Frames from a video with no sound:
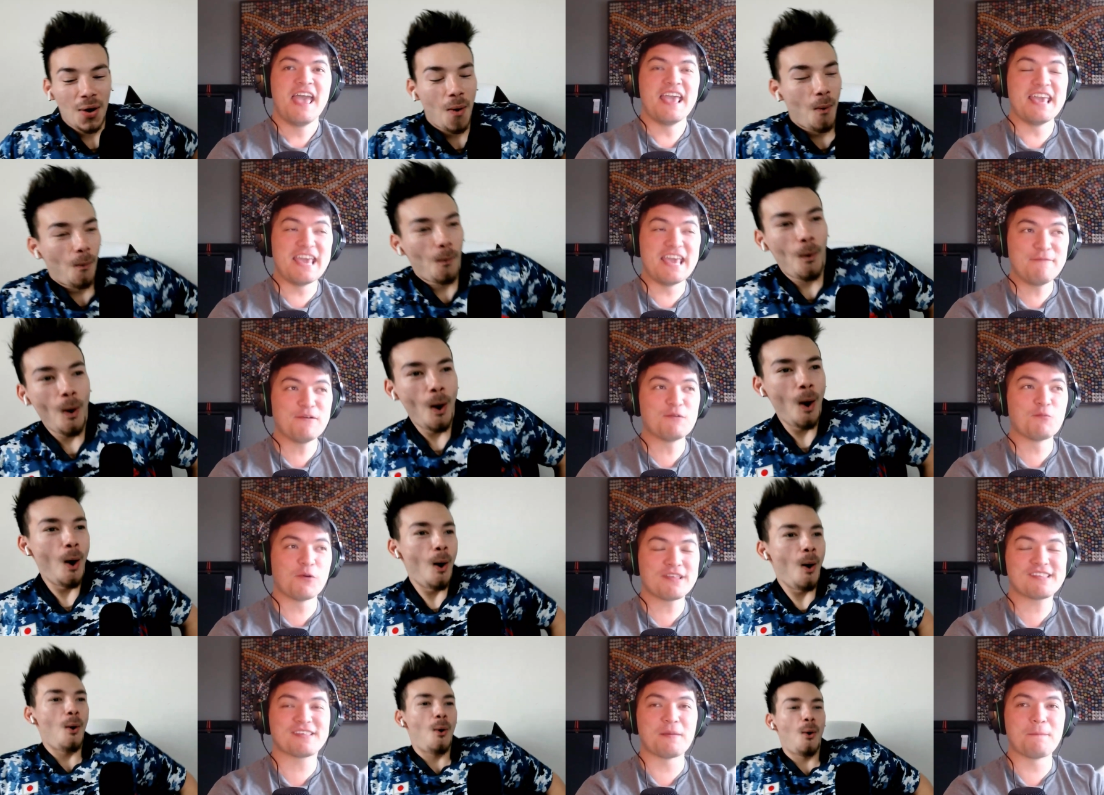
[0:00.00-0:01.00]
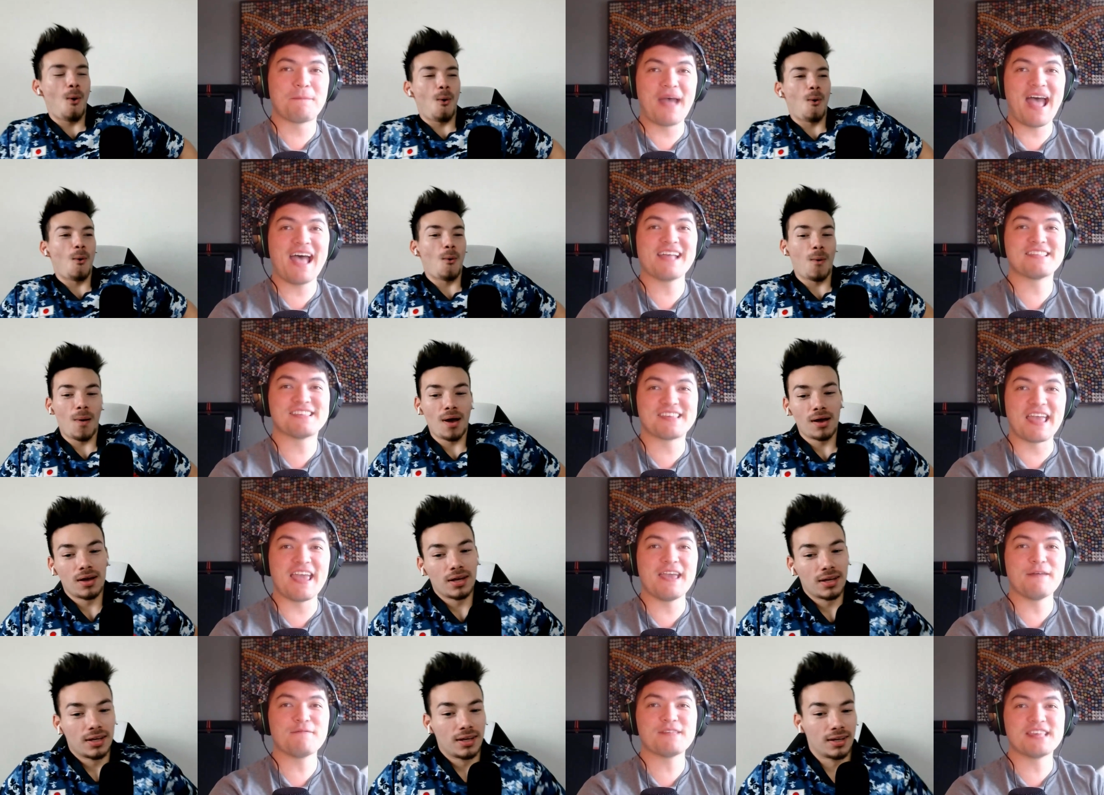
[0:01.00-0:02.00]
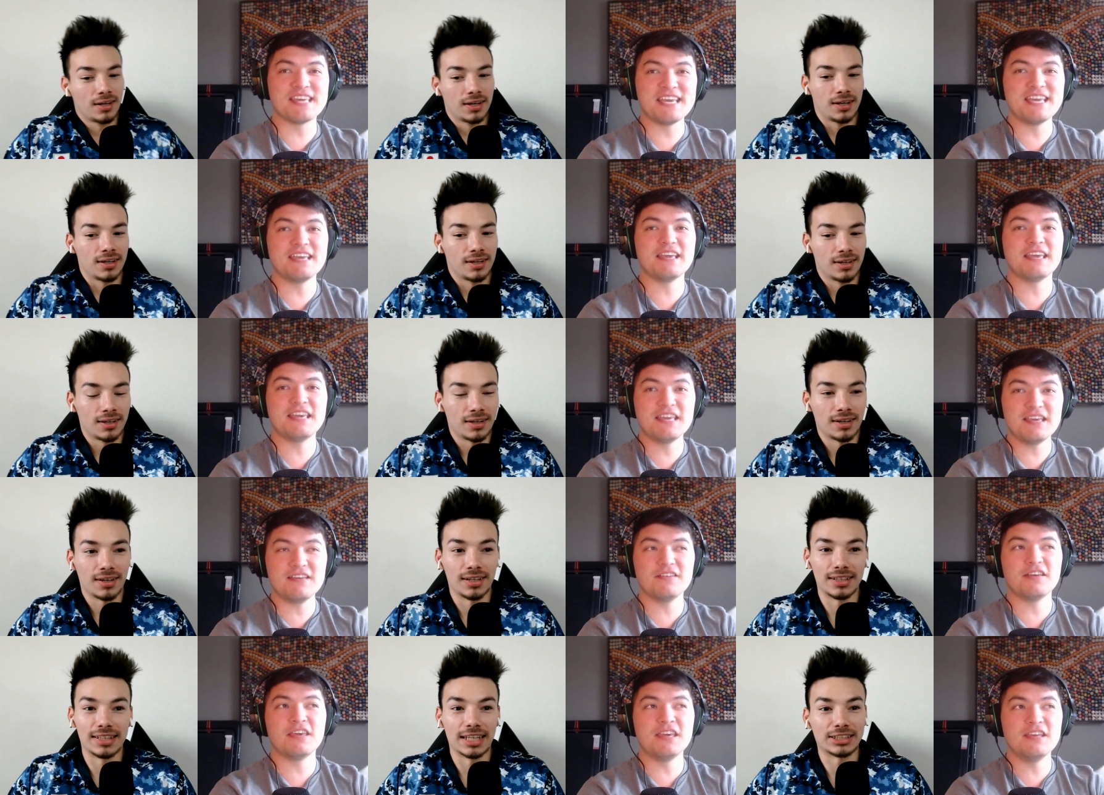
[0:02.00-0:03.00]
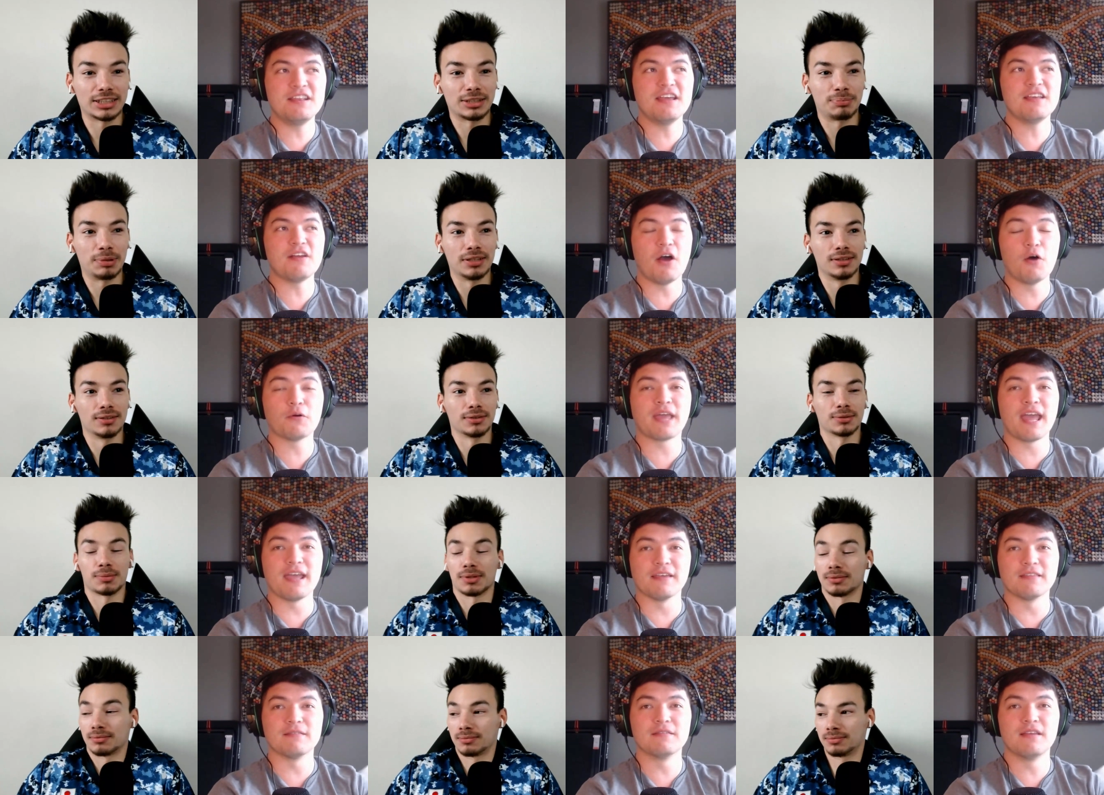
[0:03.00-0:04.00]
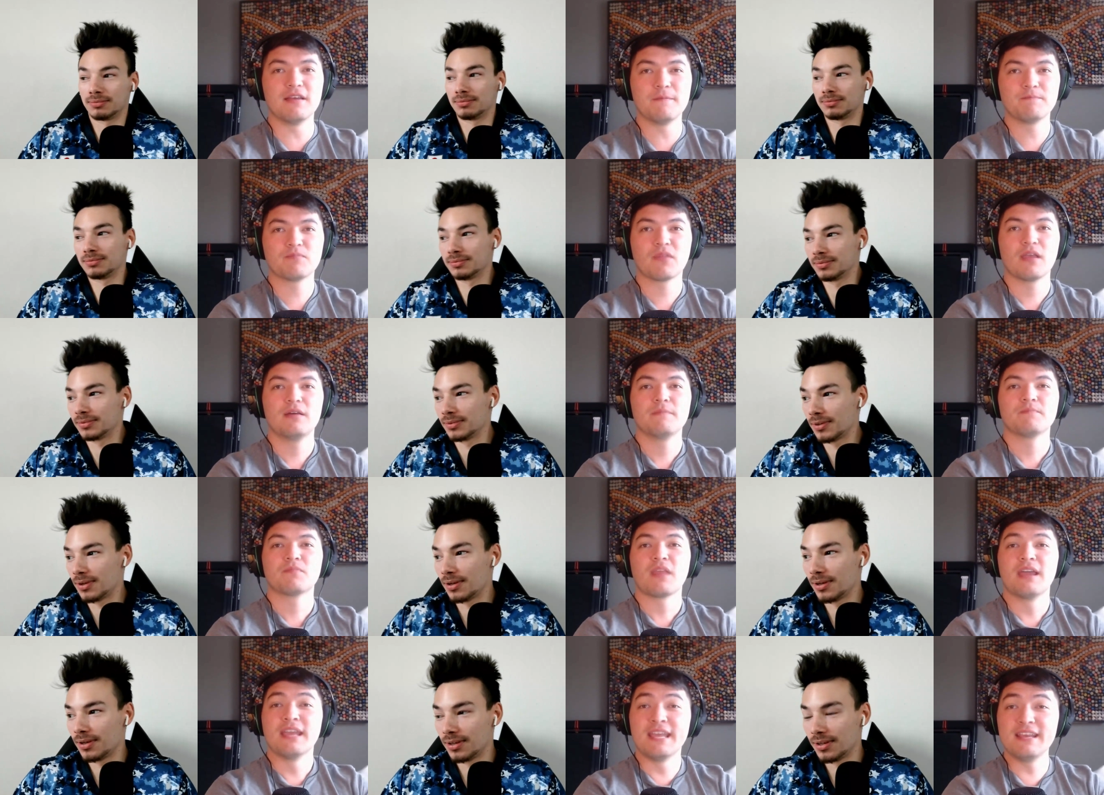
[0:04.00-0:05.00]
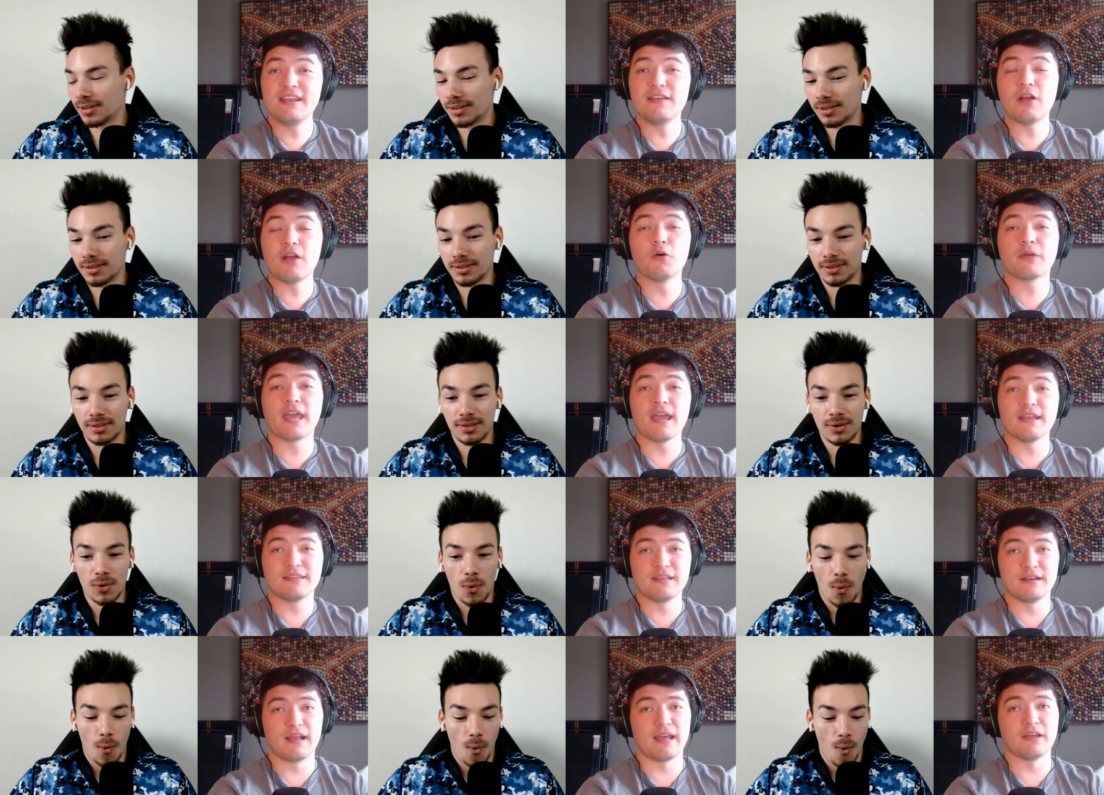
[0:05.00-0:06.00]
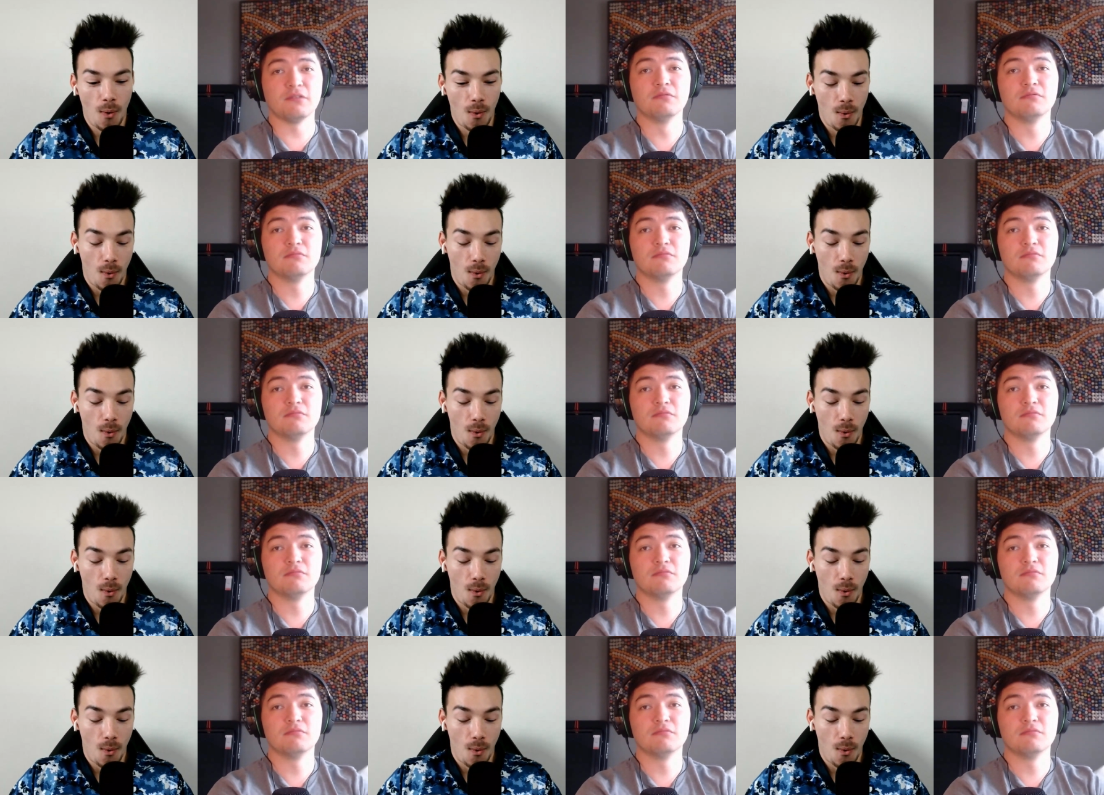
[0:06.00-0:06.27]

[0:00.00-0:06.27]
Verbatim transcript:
Speaker 1: Even Woo! with some bad saves, he he he, he did still. okay. He did okay today.